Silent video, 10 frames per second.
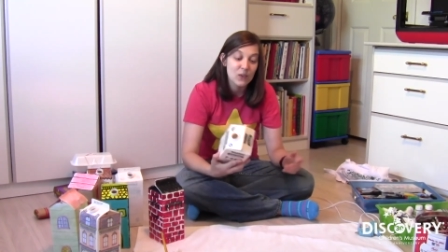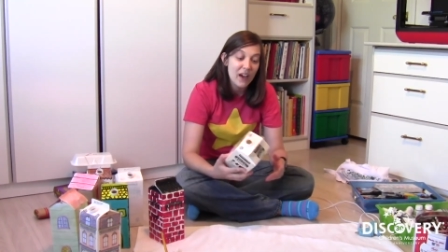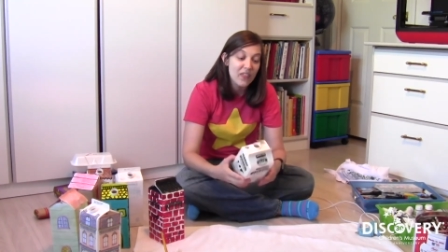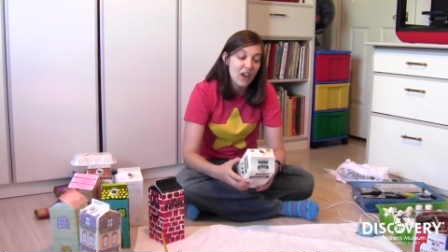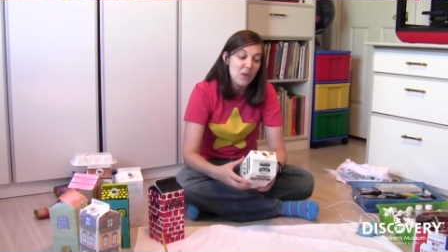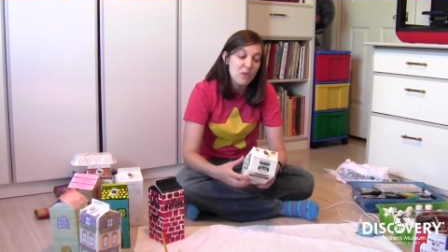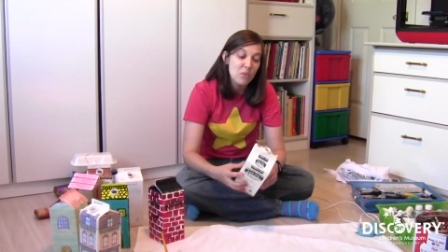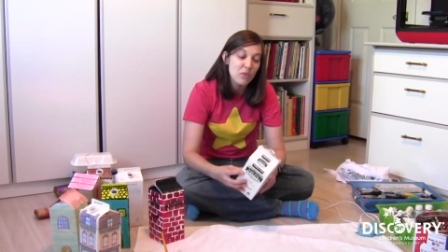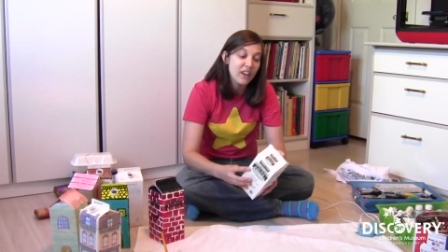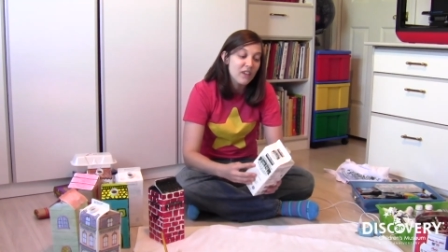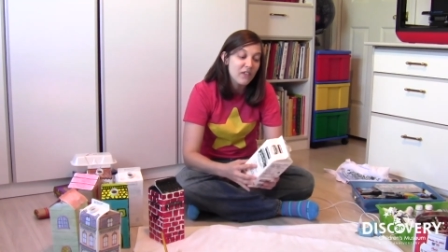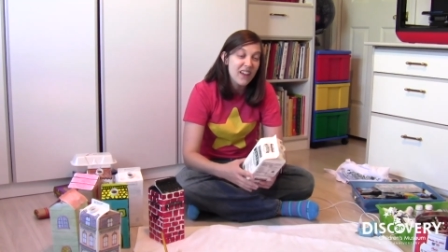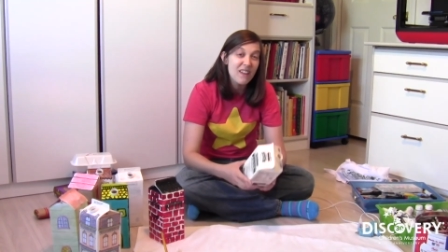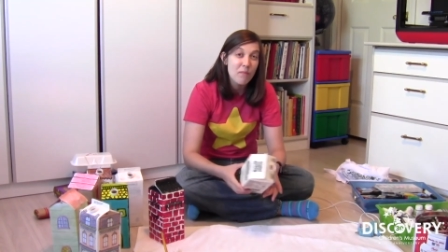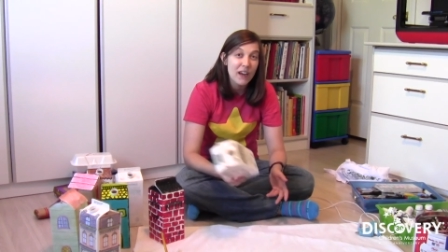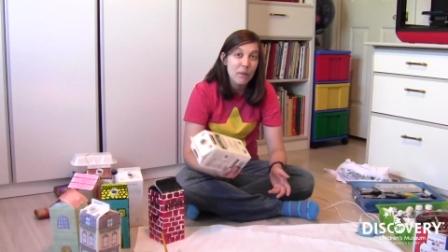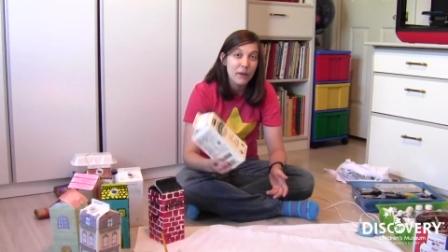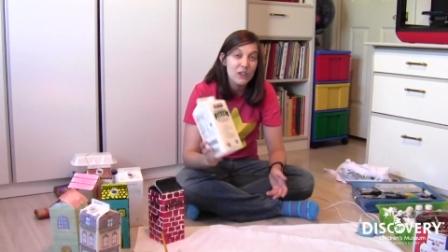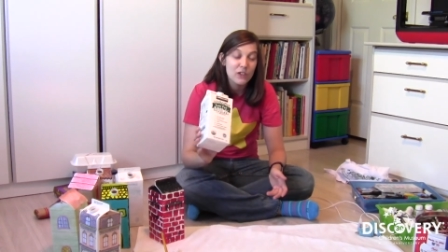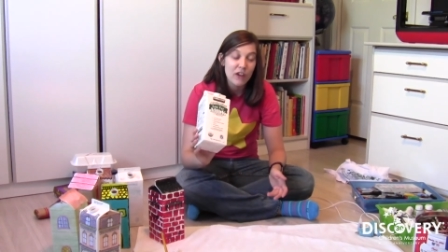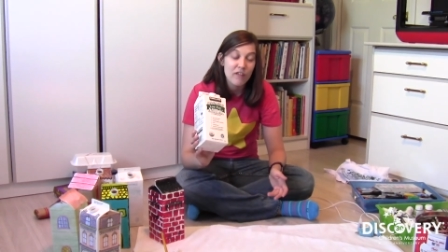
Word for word: so I thought it'd be really fun to make a bunch